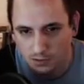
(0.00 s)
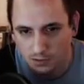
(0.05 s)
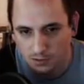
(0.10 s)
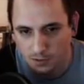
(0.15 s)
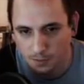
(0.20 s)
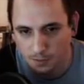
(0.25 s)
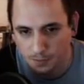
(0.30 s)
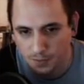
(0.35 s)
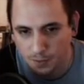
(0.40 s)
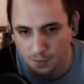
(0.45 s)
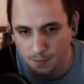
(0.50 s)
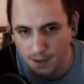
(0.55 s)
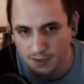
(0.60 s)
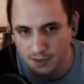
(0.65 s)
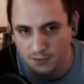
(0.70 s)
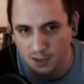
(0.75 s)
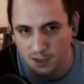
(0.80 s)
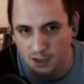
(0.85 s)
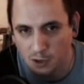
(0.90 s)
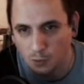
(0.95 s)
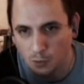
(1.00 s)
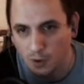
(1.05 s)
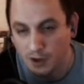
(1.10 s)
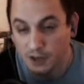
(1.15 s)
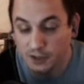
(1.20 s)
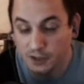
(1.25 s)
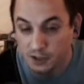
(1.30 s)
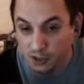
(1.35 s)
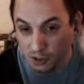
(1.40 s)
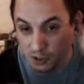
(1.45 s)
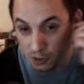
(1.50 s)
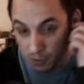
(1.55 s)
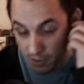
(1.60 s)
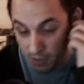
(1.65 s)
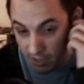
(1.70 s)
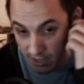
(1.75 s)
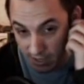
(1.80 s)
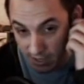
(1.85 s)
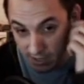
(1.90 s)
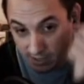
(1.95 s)
we go. The main thing you want to do
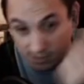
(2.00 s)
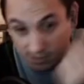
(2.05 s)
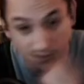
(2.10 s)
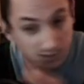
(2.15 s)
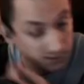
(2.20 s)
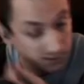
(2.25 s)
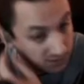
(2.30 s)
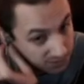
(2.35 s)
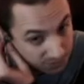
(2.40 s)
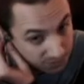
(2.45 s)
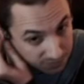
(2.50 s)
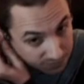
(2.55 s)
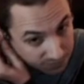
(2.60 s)
is